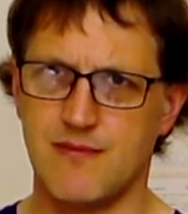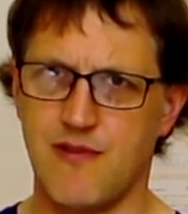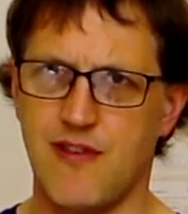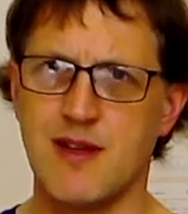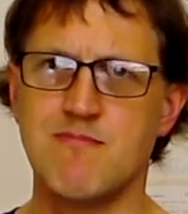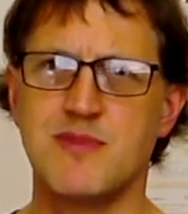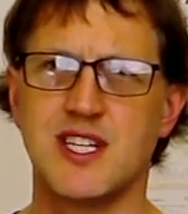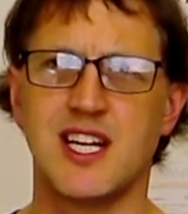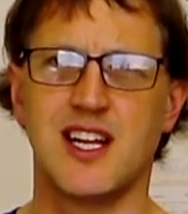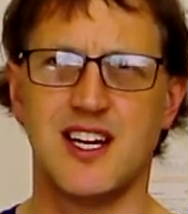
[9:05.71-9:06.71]

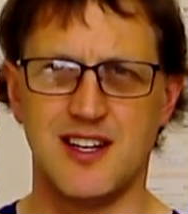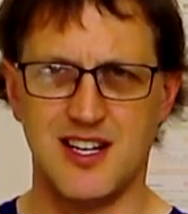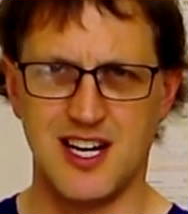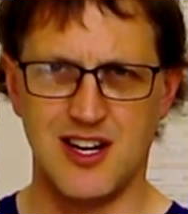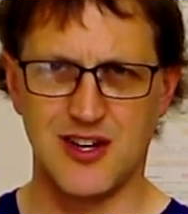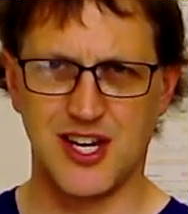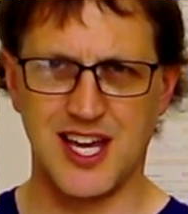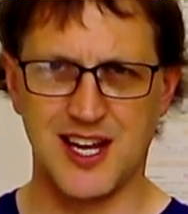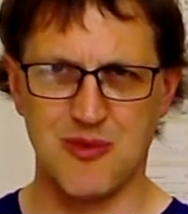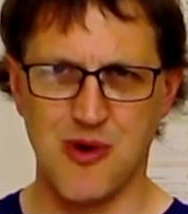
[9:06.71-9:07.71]
flimsy
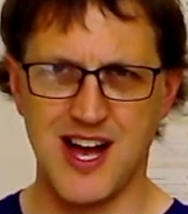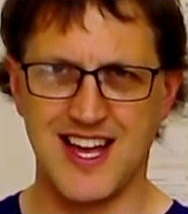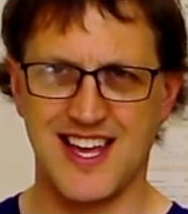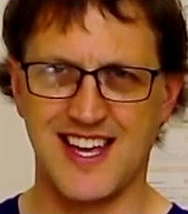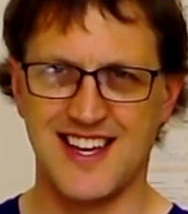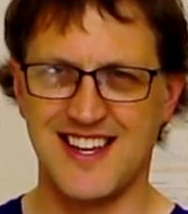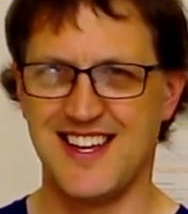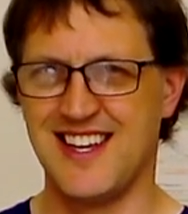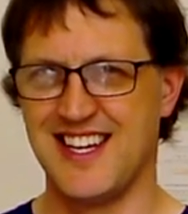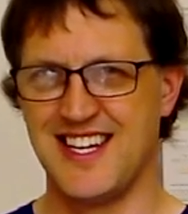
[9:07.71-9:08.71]
looking way,
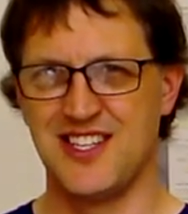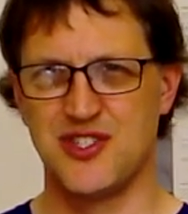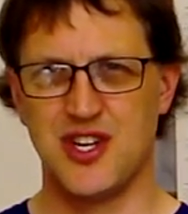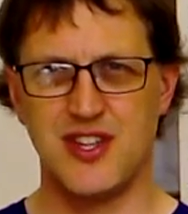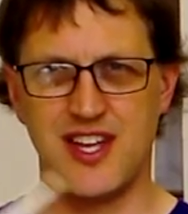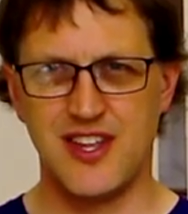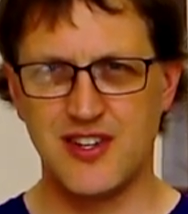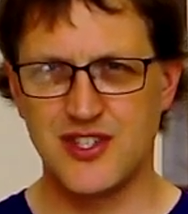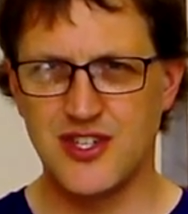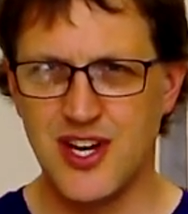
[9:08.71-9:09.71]
so that
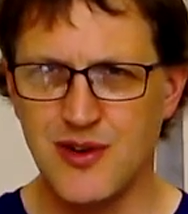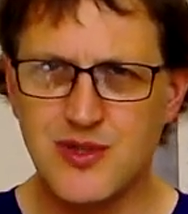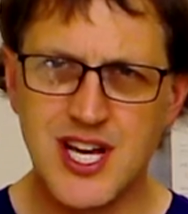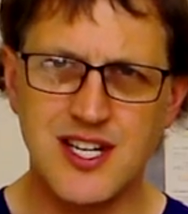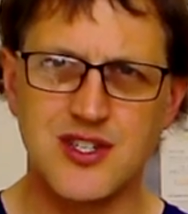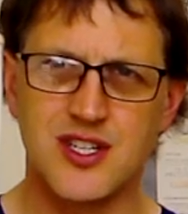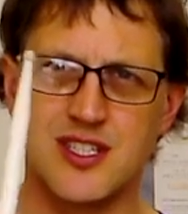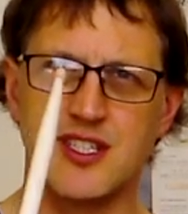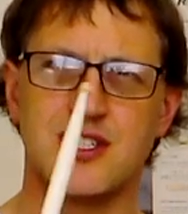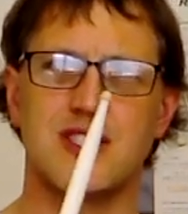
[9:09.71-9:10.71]
there's no tension
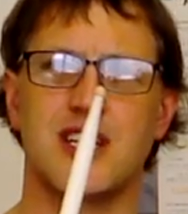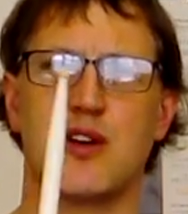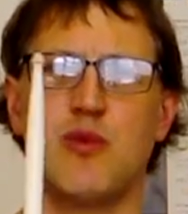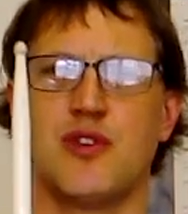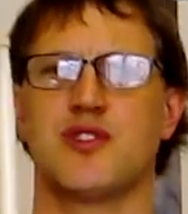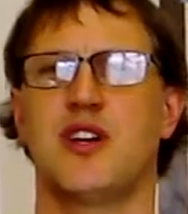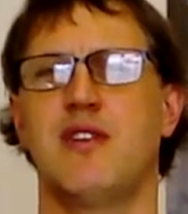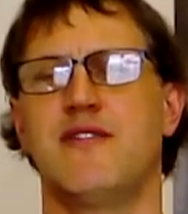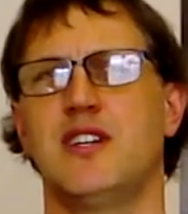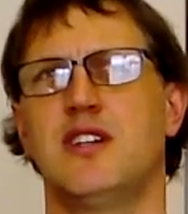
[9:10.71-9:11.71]
in the stick
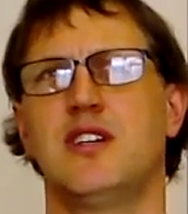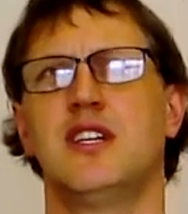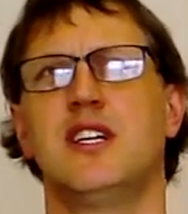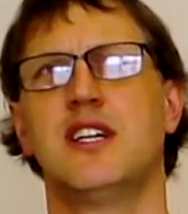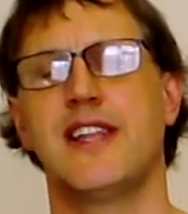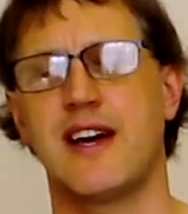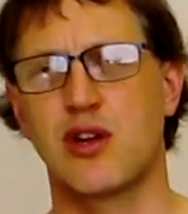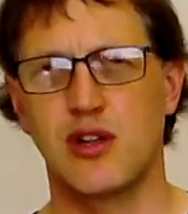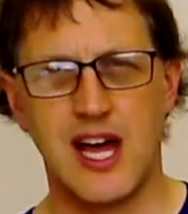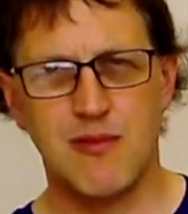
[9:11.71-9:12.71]
whatsoever.
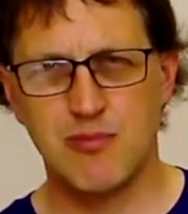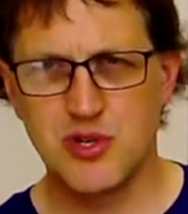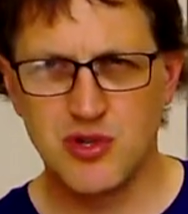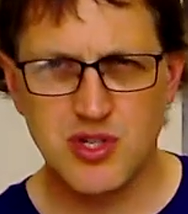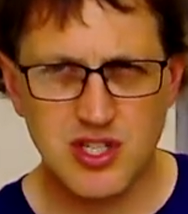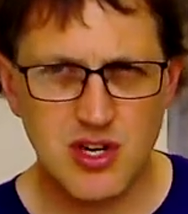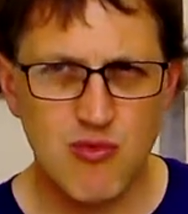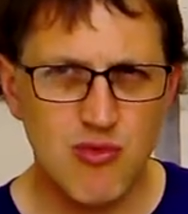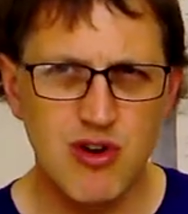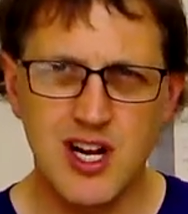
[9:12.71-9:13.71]
That produces a
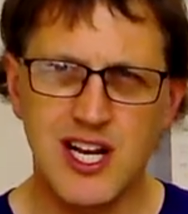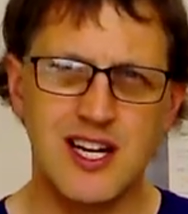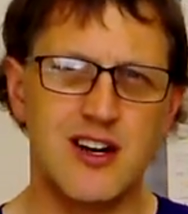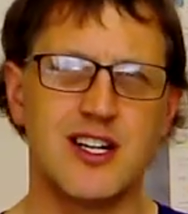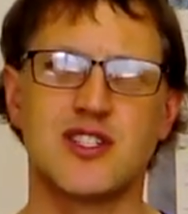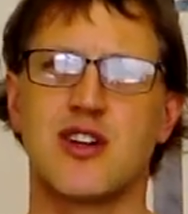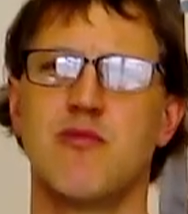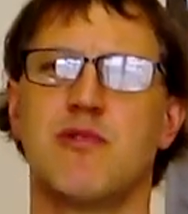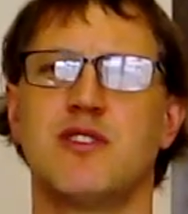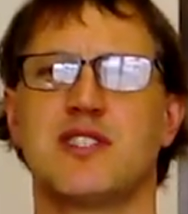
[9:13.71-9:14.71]
really nice
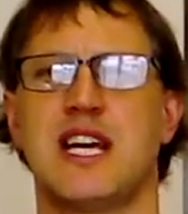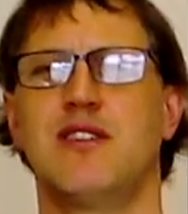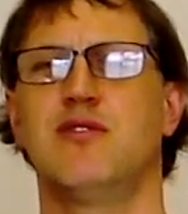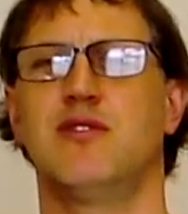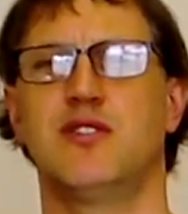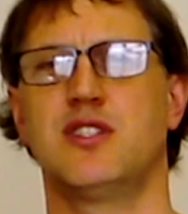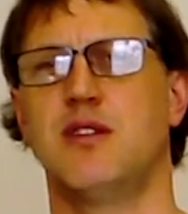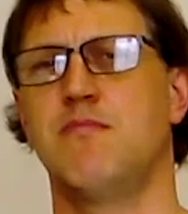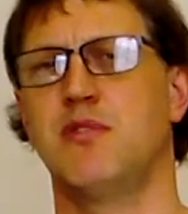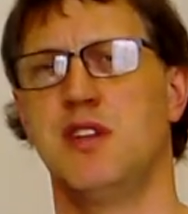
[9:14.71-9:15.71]
open sound on the
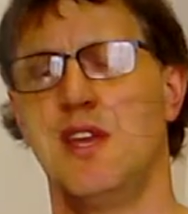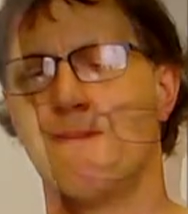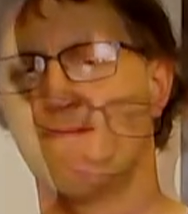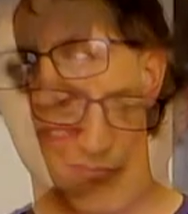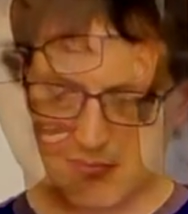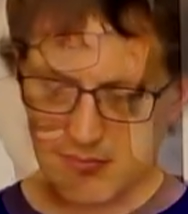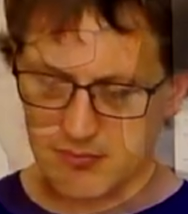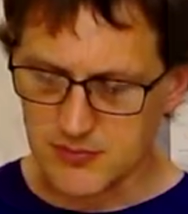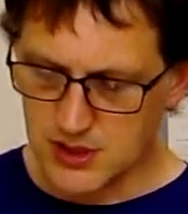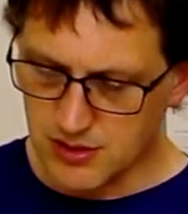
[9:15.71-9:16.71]
timpani.
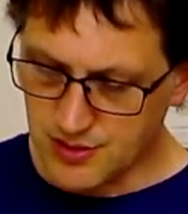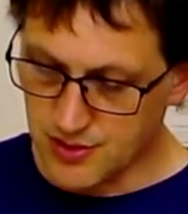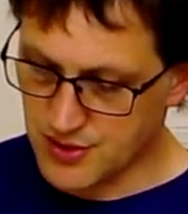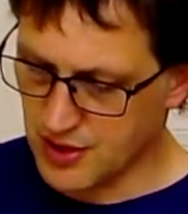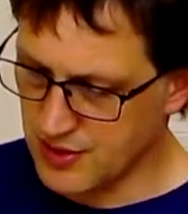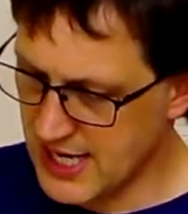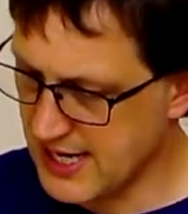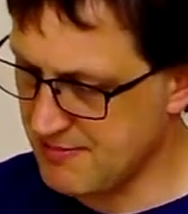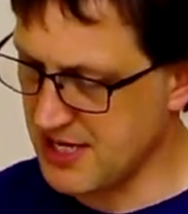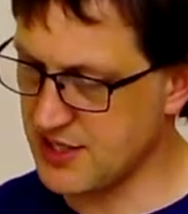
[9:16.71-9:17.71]
So yeah,
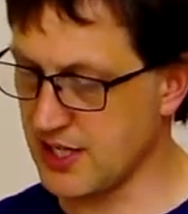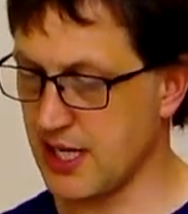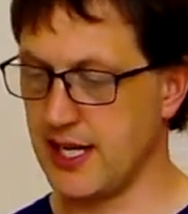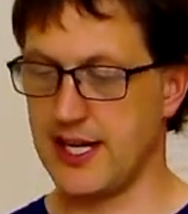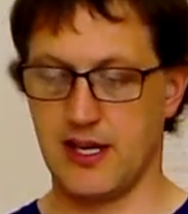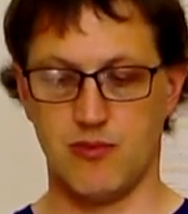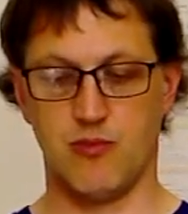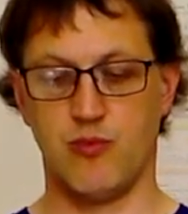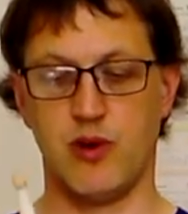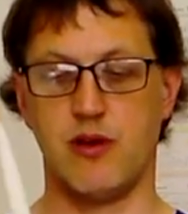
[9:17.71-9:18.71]
basically
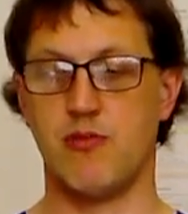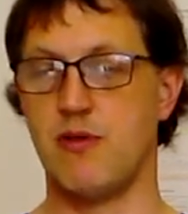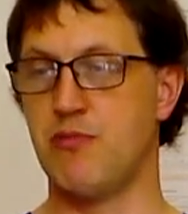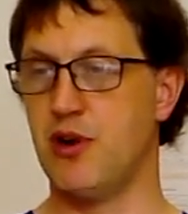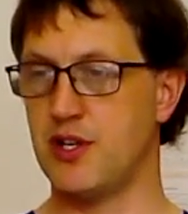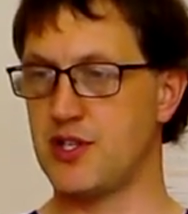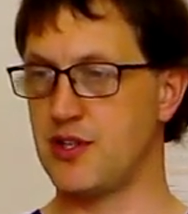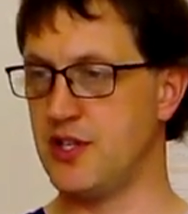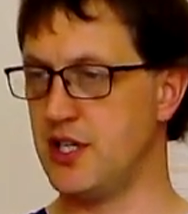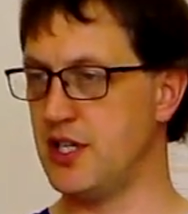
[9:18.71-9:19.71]
we put
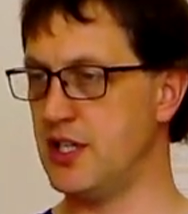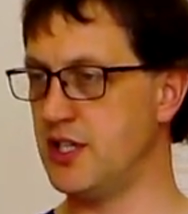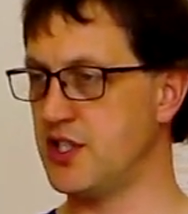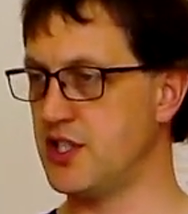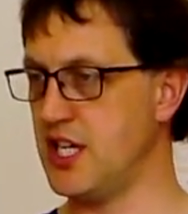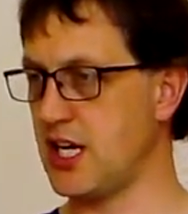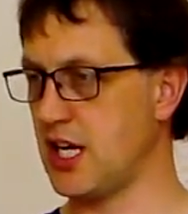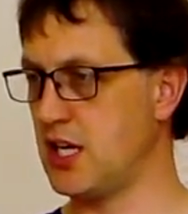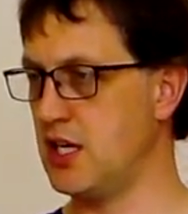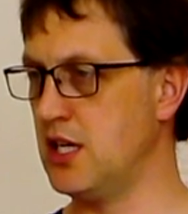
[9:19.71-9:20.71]
the stick